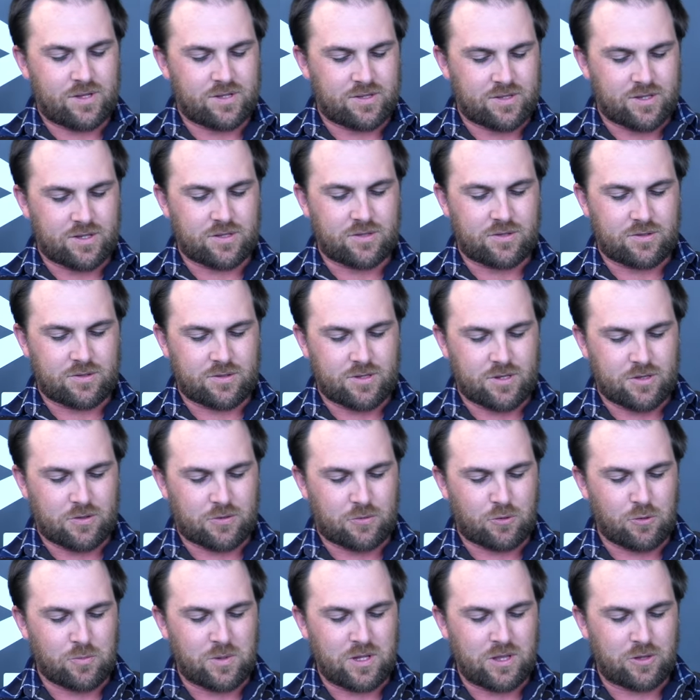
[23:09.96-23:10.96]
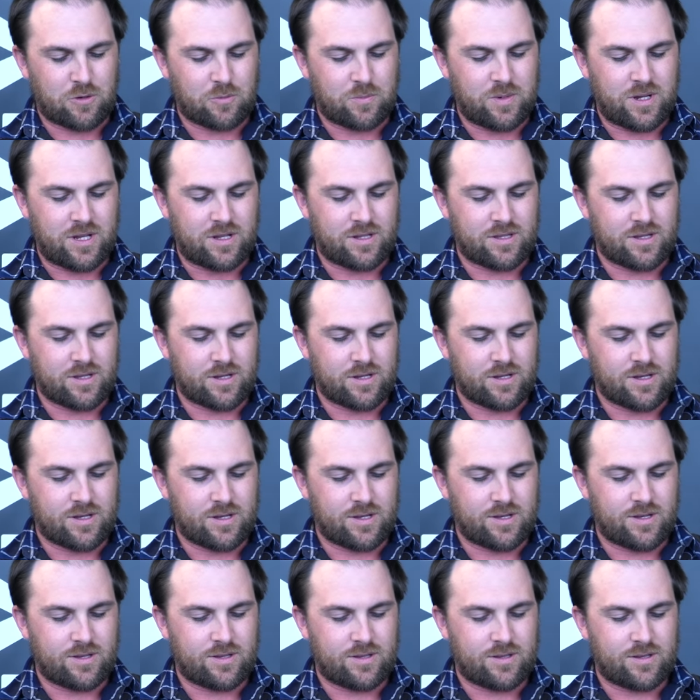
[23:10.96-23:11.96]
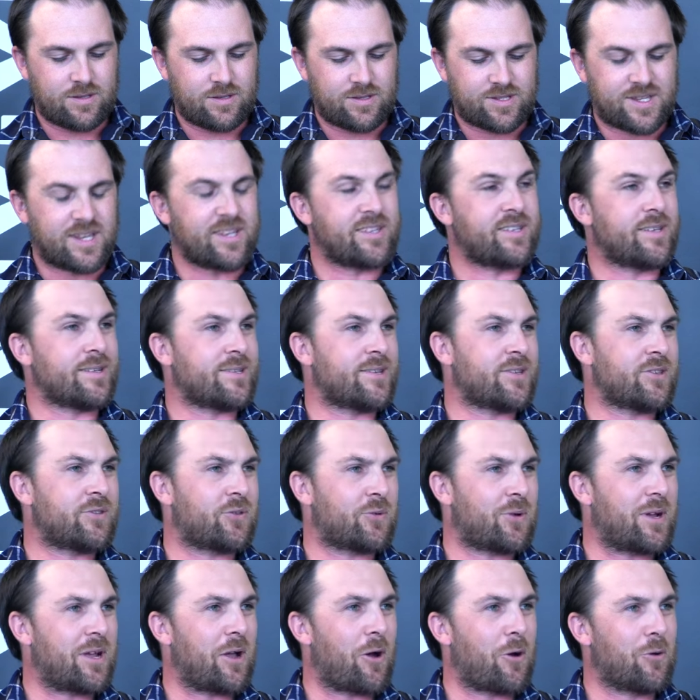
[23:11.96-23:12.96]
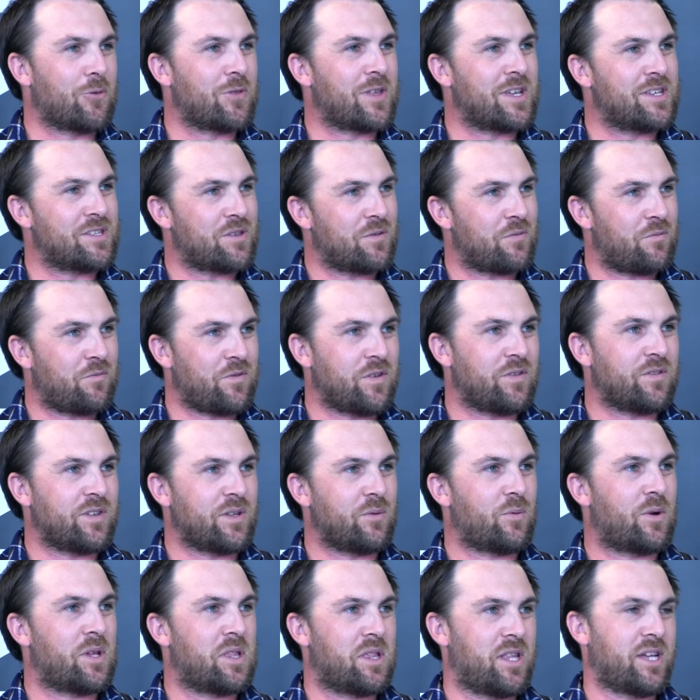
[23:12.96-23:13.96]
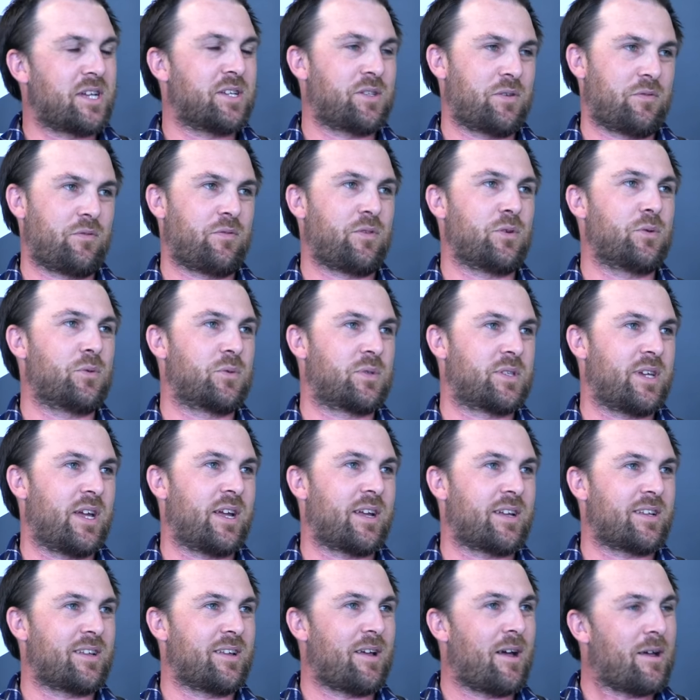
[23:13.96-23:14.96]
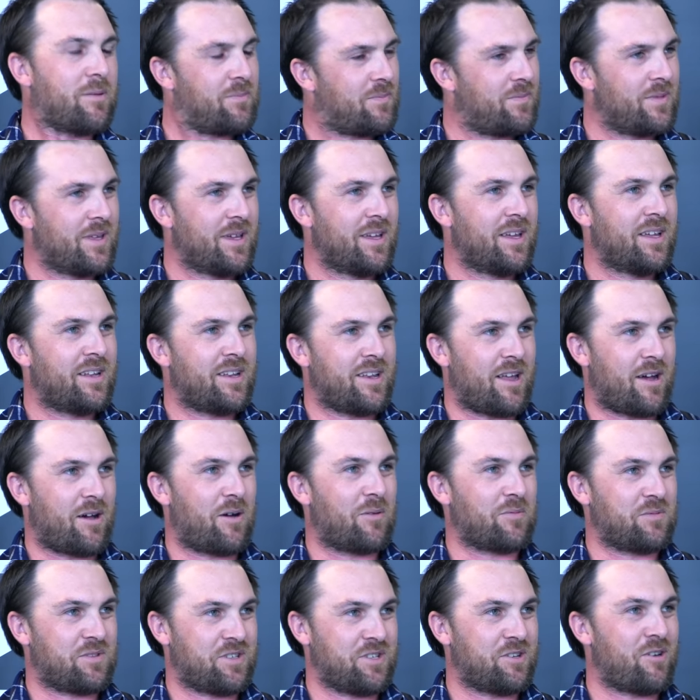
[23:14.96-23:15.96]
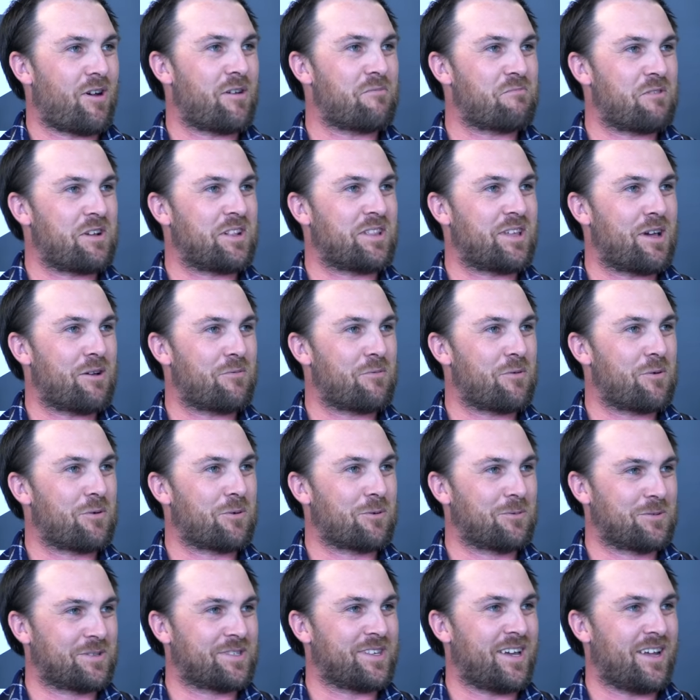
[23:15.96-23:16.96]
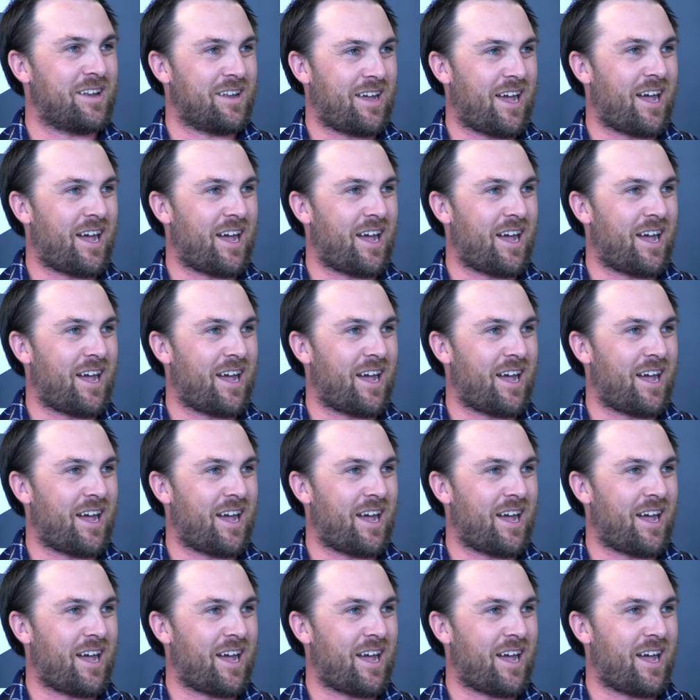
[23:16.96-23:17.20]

that, that, that threw me a little bit, the C63 only has a 51 litre fuel tank. I, now, did I read that wrong, or is that